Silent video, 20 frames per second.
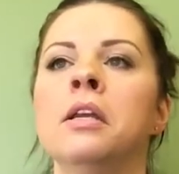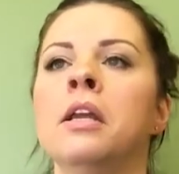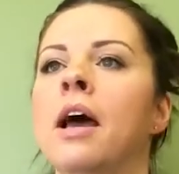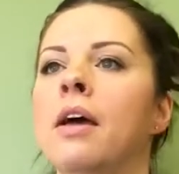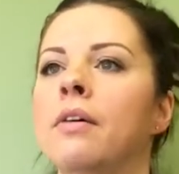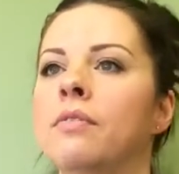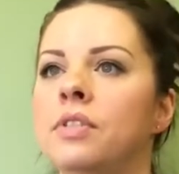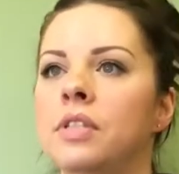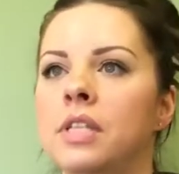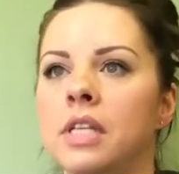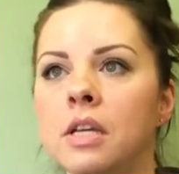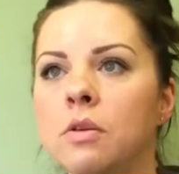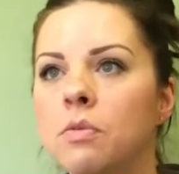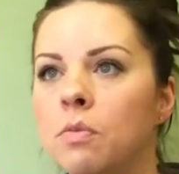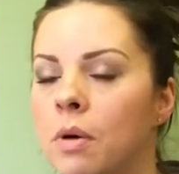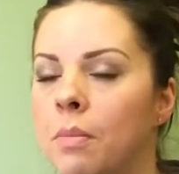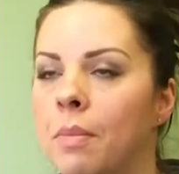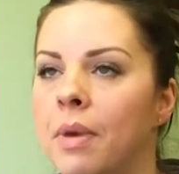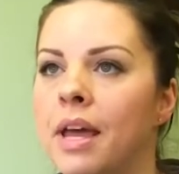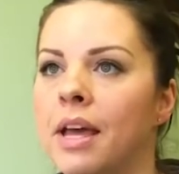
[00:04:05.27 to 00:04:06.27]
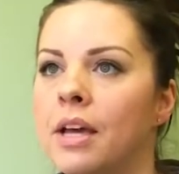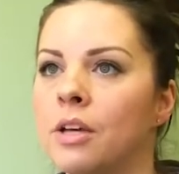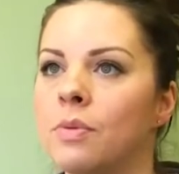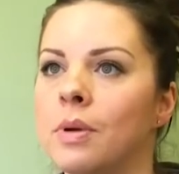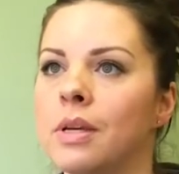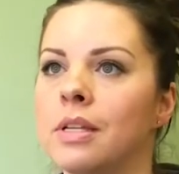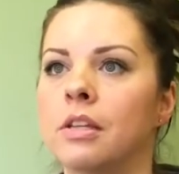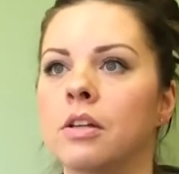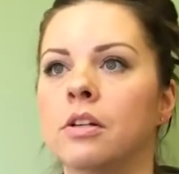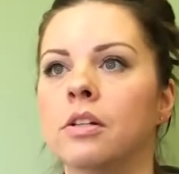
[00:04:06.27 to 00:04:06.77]
I've seen what my
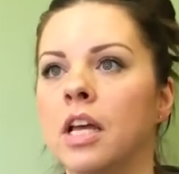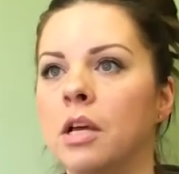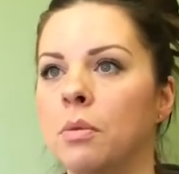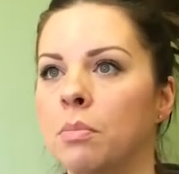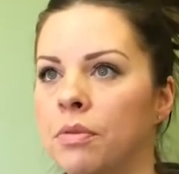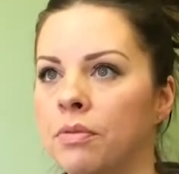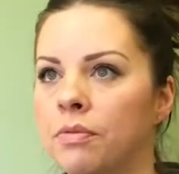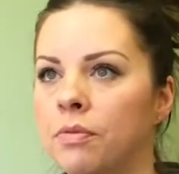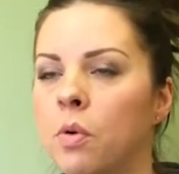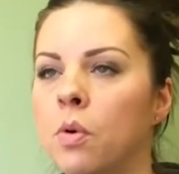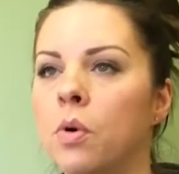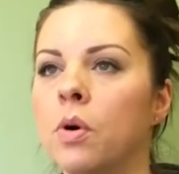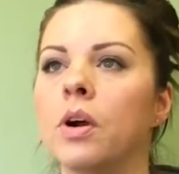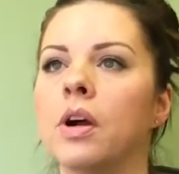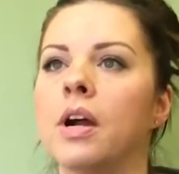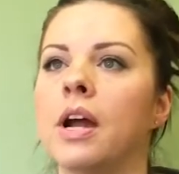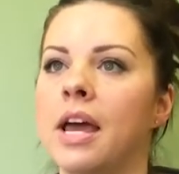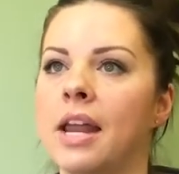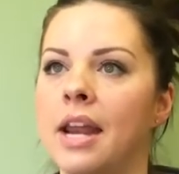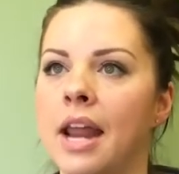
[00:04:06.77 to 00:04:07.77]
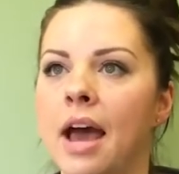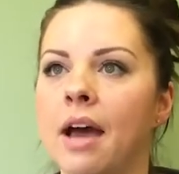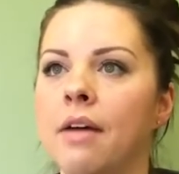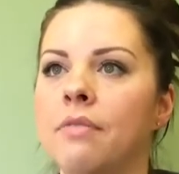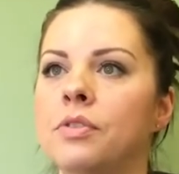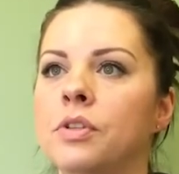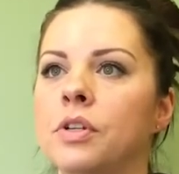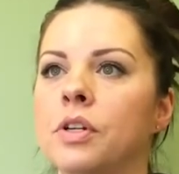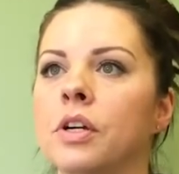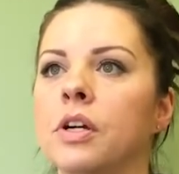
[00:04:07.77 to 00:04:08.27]
x-rays look like before and
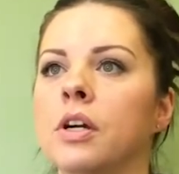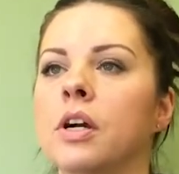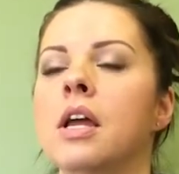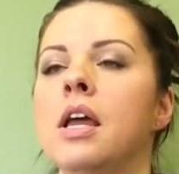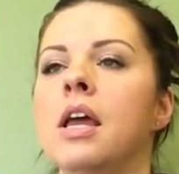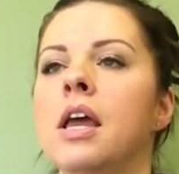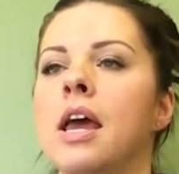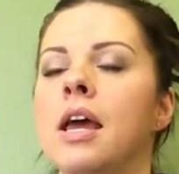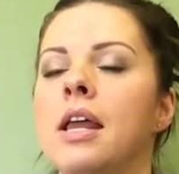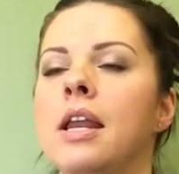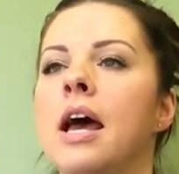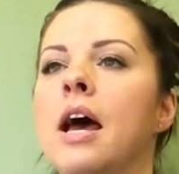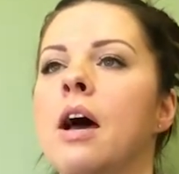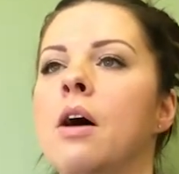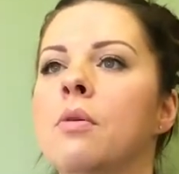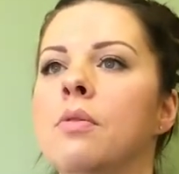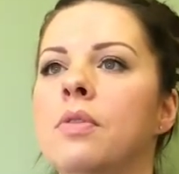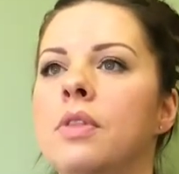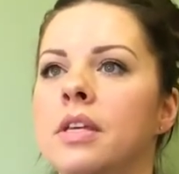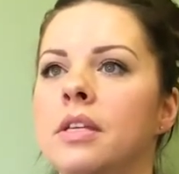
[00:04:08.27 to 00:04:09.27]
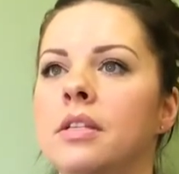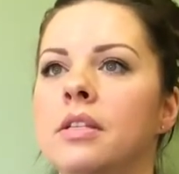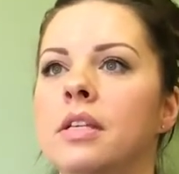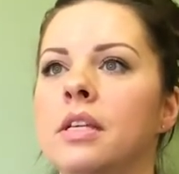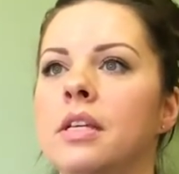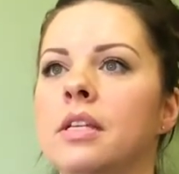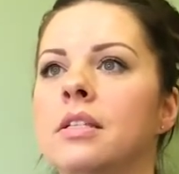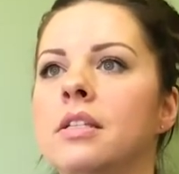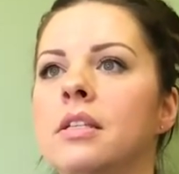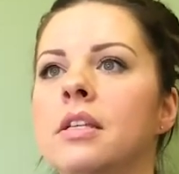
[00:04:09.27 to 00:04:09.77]
after, and how this
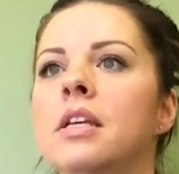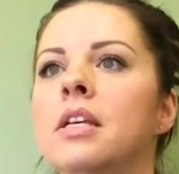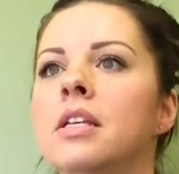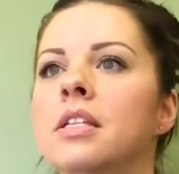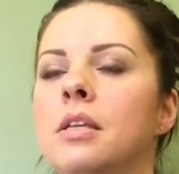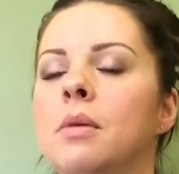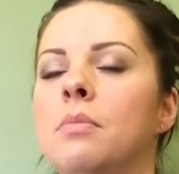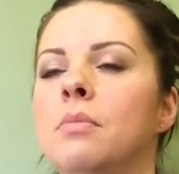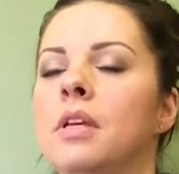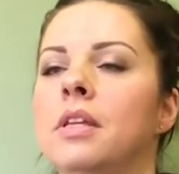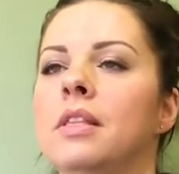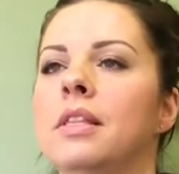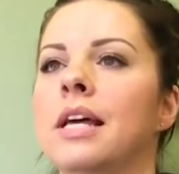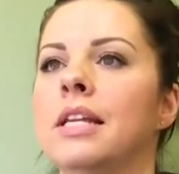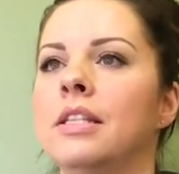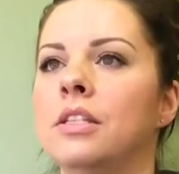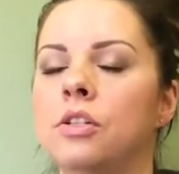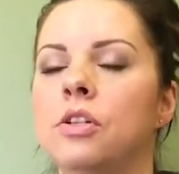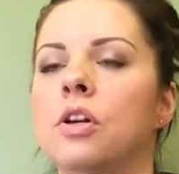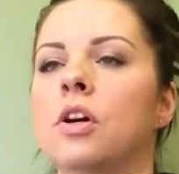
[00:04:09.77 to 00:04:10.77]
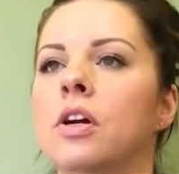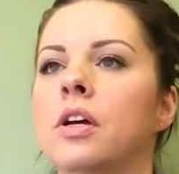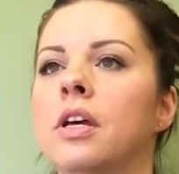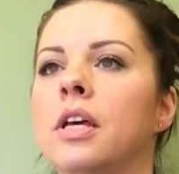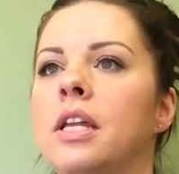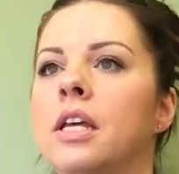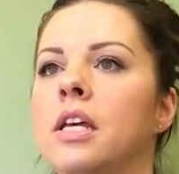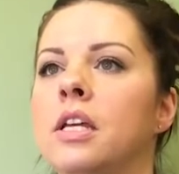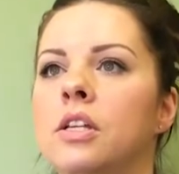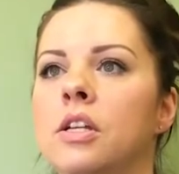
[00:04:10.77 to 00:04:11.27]
is something that's
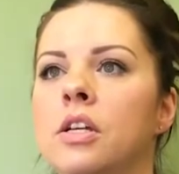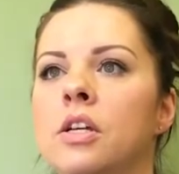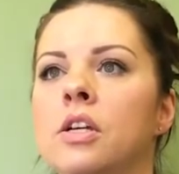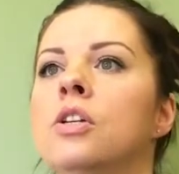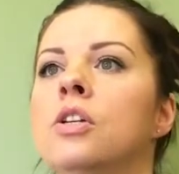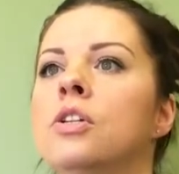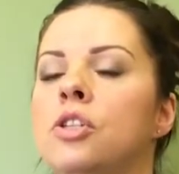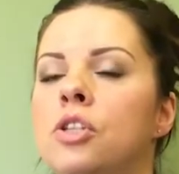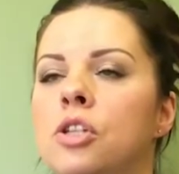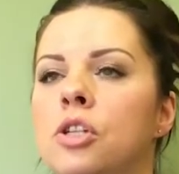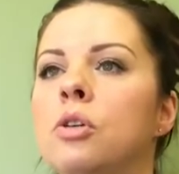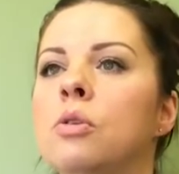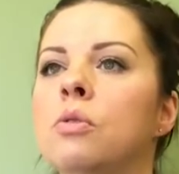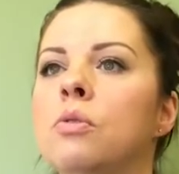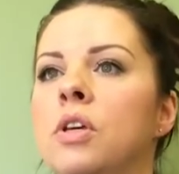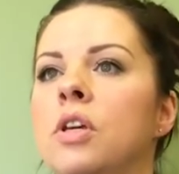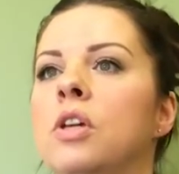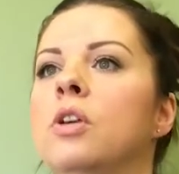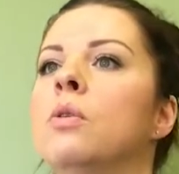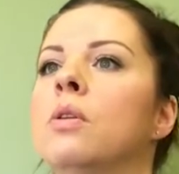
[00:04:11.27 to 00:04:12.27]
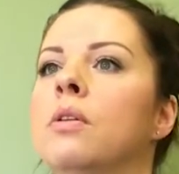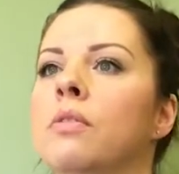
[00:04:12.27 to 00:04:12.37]
targeted to you.